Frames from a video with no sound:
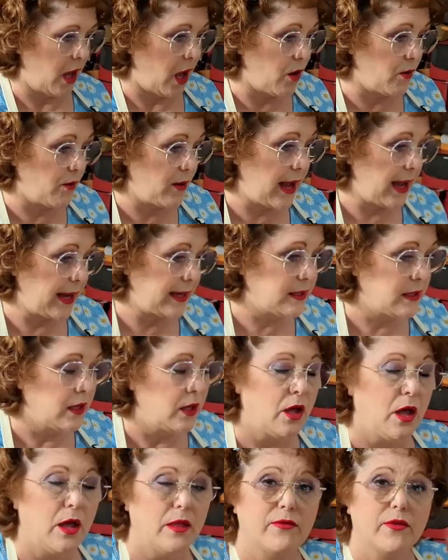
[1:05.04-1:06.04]
All right,
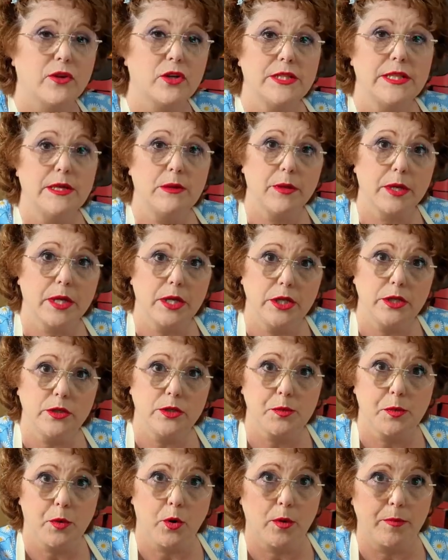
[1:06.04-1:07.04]
first thing we're gonna do
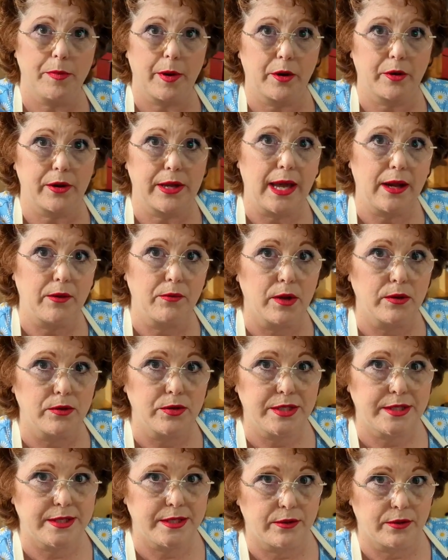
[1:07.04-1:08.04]
is pour up our Karo
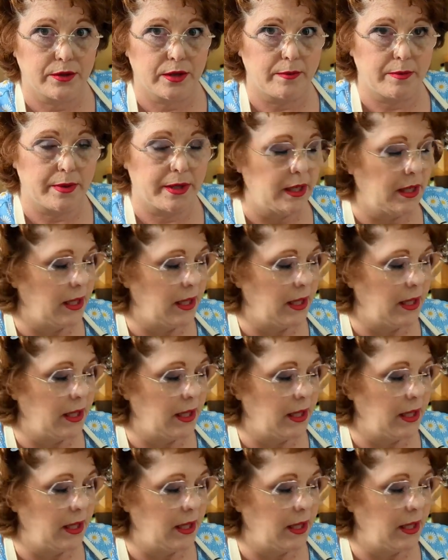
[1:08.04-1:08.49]
syrup.